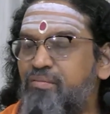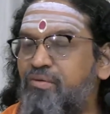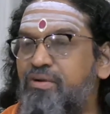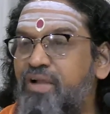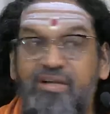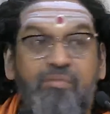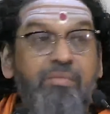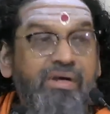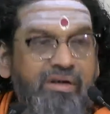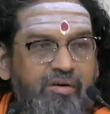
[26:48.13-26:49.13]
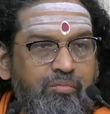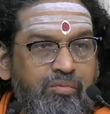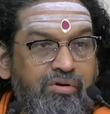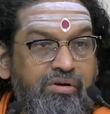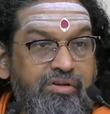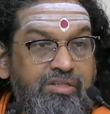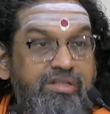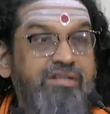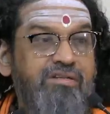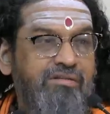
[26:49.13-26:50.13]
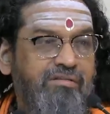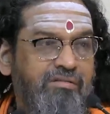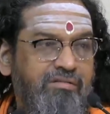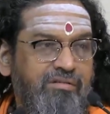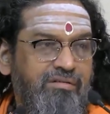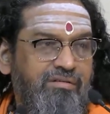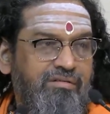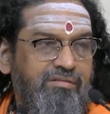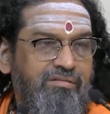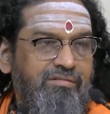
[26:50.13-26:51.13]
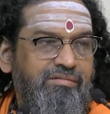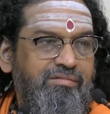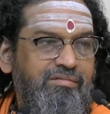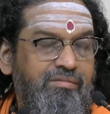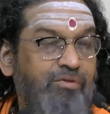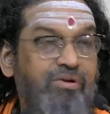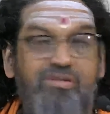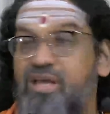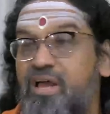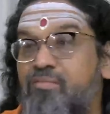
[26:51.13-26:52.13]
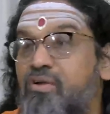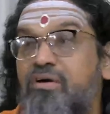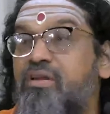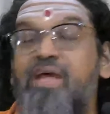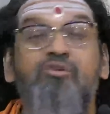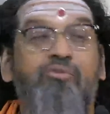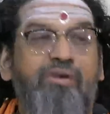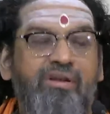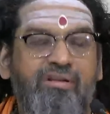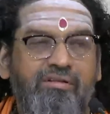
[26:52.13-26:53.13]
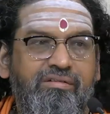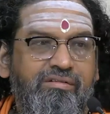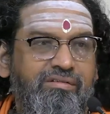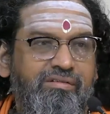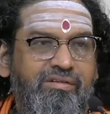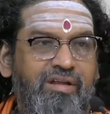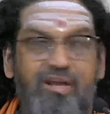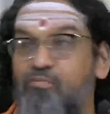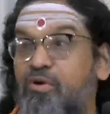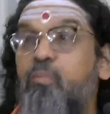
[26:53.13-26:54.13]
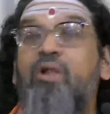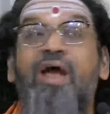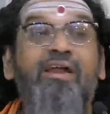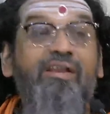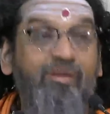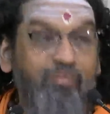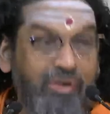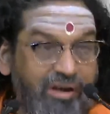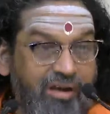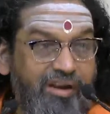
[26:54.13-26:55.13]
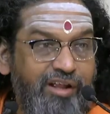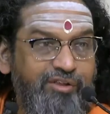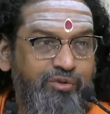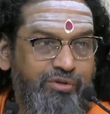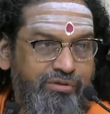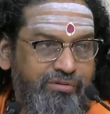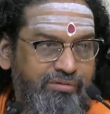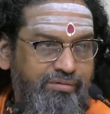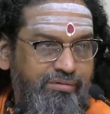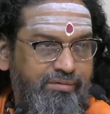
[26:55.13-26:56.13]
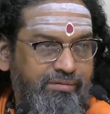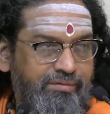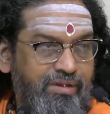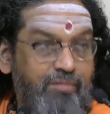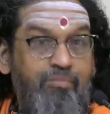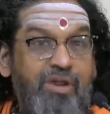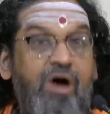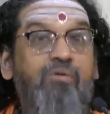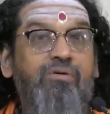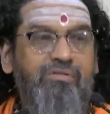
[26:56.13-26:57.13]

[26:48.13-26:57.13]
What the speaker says: adamant, more rigid. Because I am now graduate. I have more pride in being a graduate. I am proud.